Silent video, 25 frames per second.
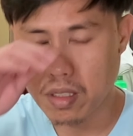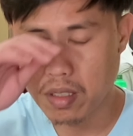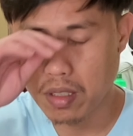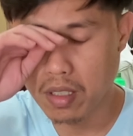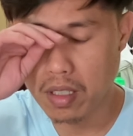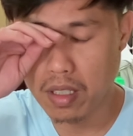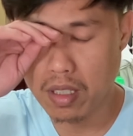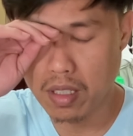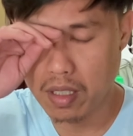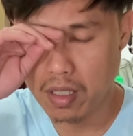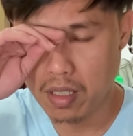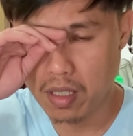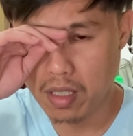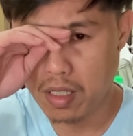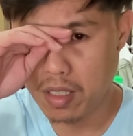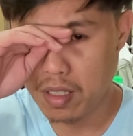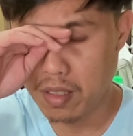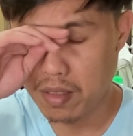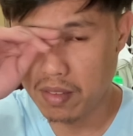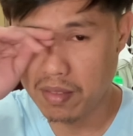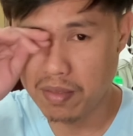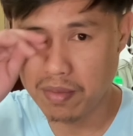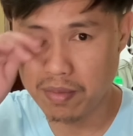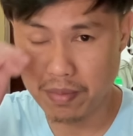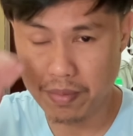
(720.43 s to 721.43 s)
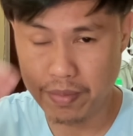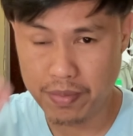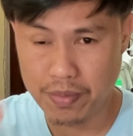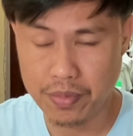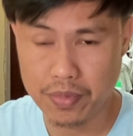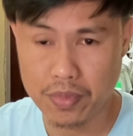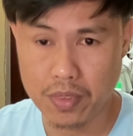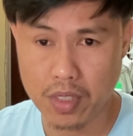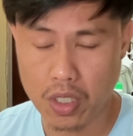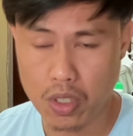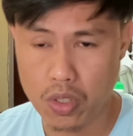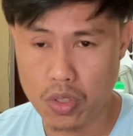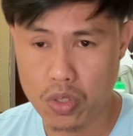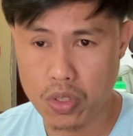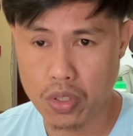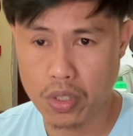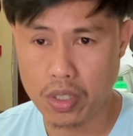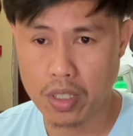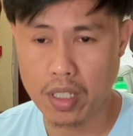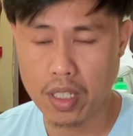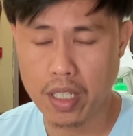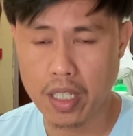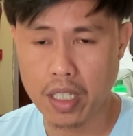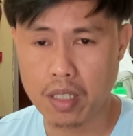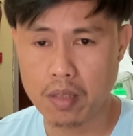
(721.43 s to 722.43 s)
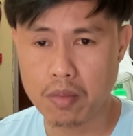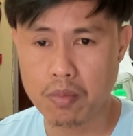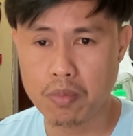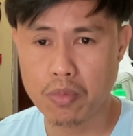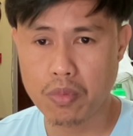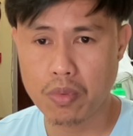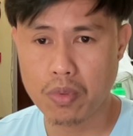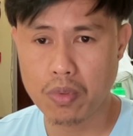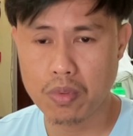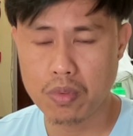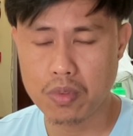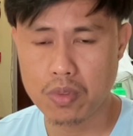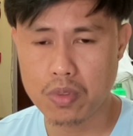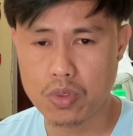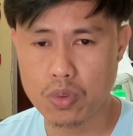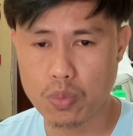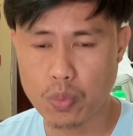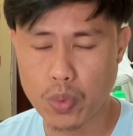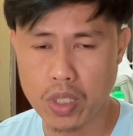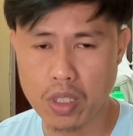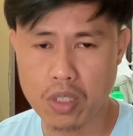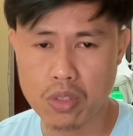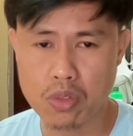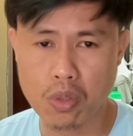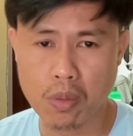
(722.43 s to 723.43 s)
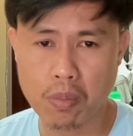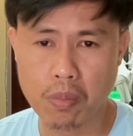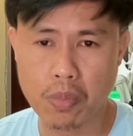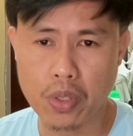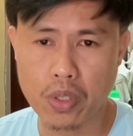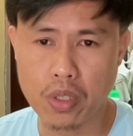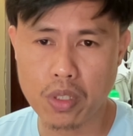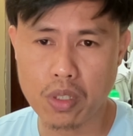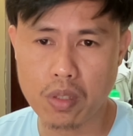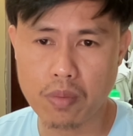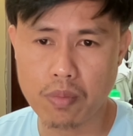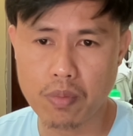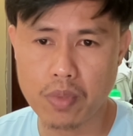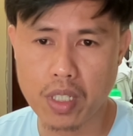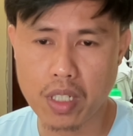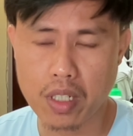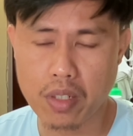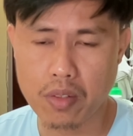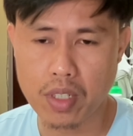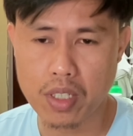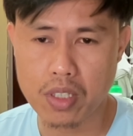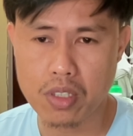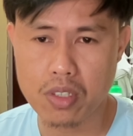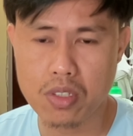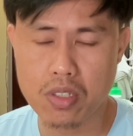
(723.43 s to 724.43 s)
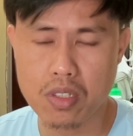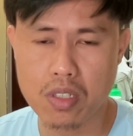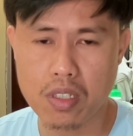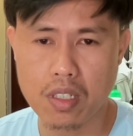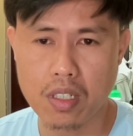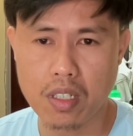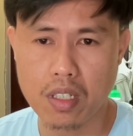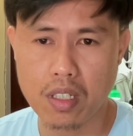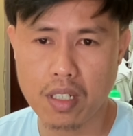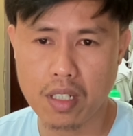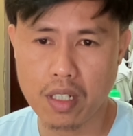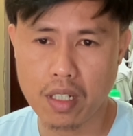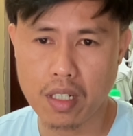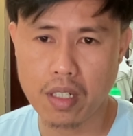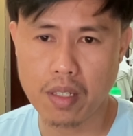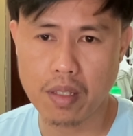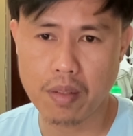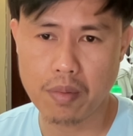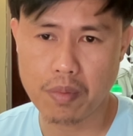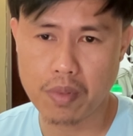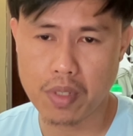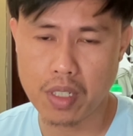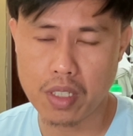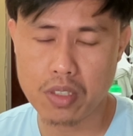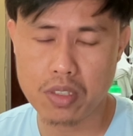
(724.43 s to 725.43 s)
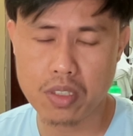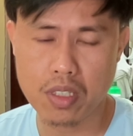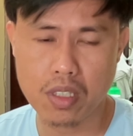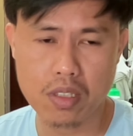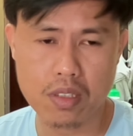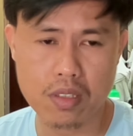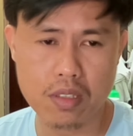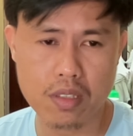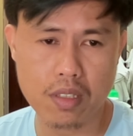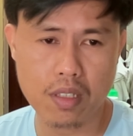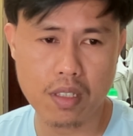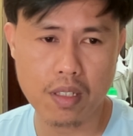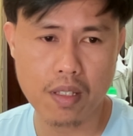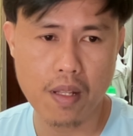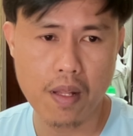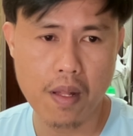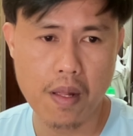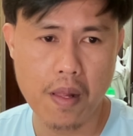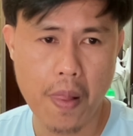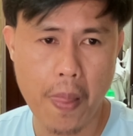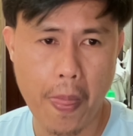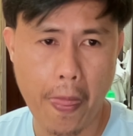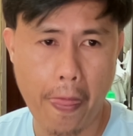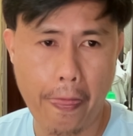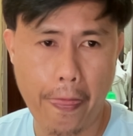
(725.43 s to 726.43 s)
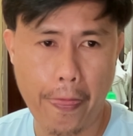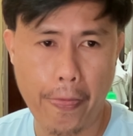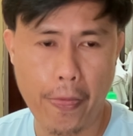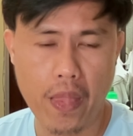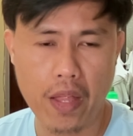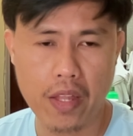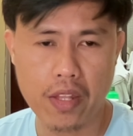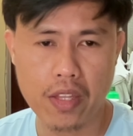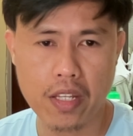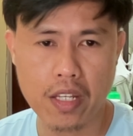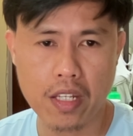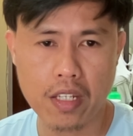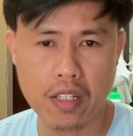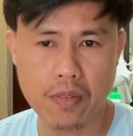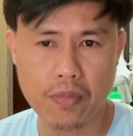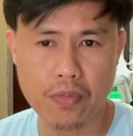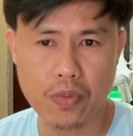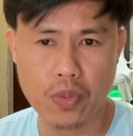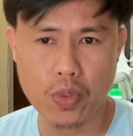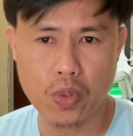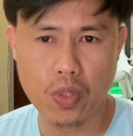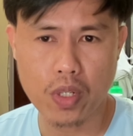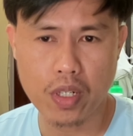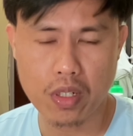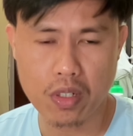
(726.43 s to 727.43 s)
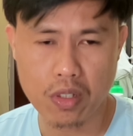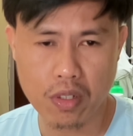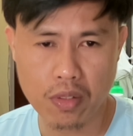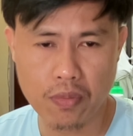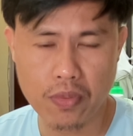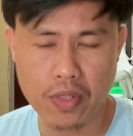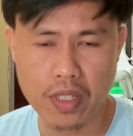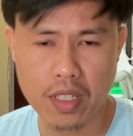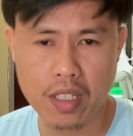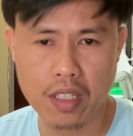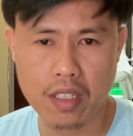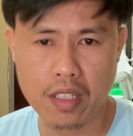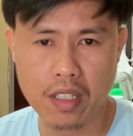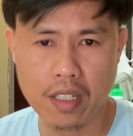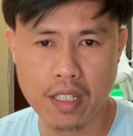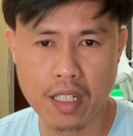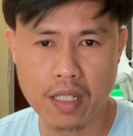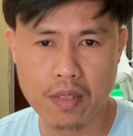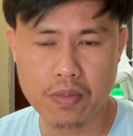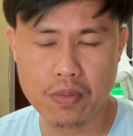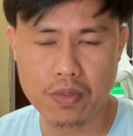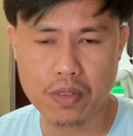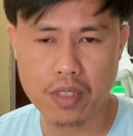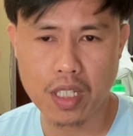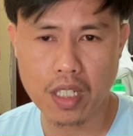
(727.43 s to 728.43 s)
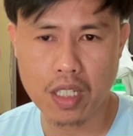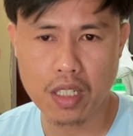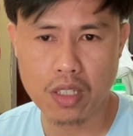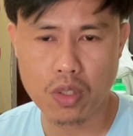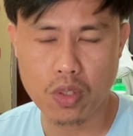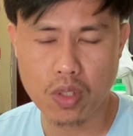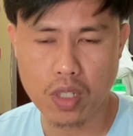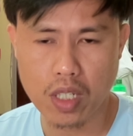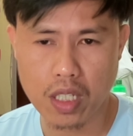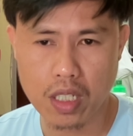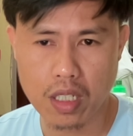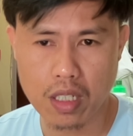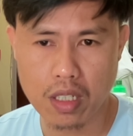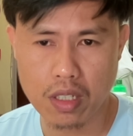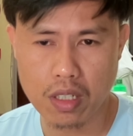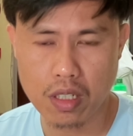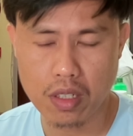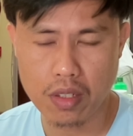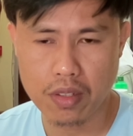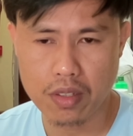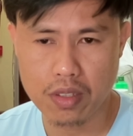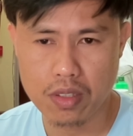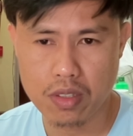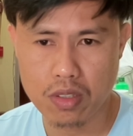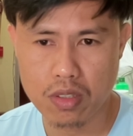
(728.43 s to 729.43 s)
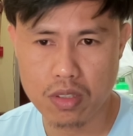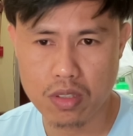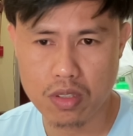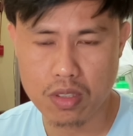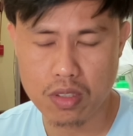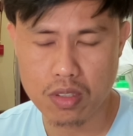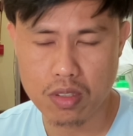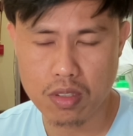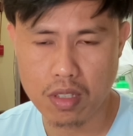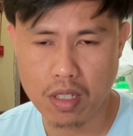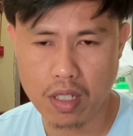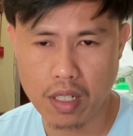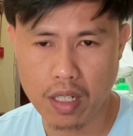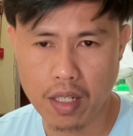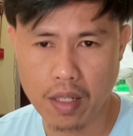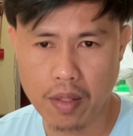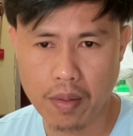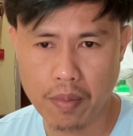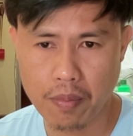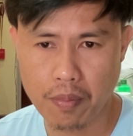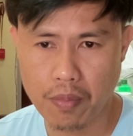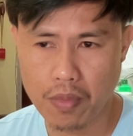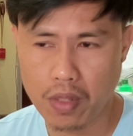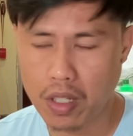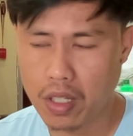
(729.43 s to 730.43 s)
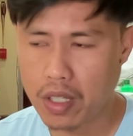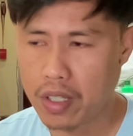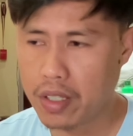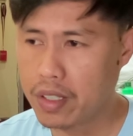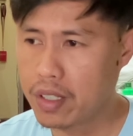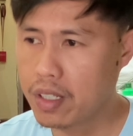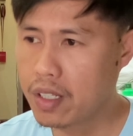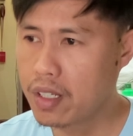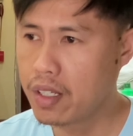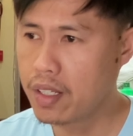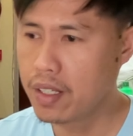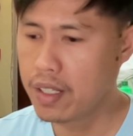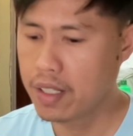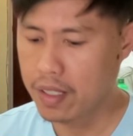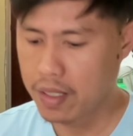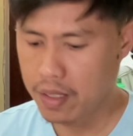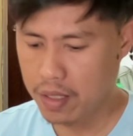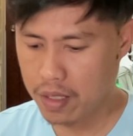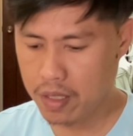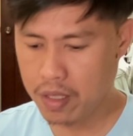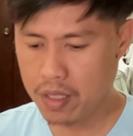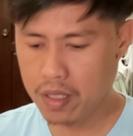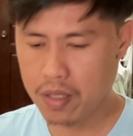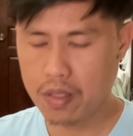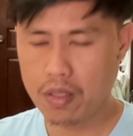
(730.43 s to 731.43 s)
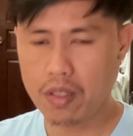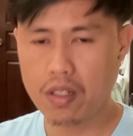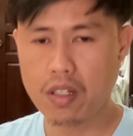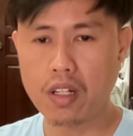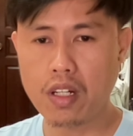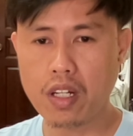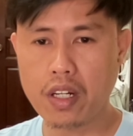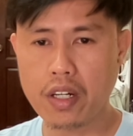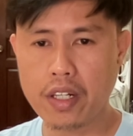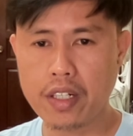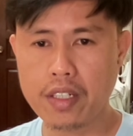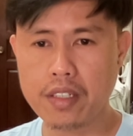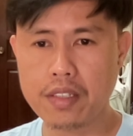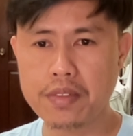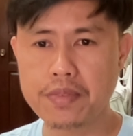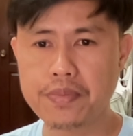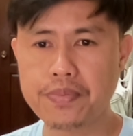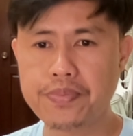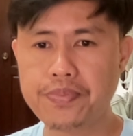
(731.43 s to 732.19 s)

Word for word: the injured leg with the support of the crutch uh, crutches. And then if you are confident enough, then you can um, learn learn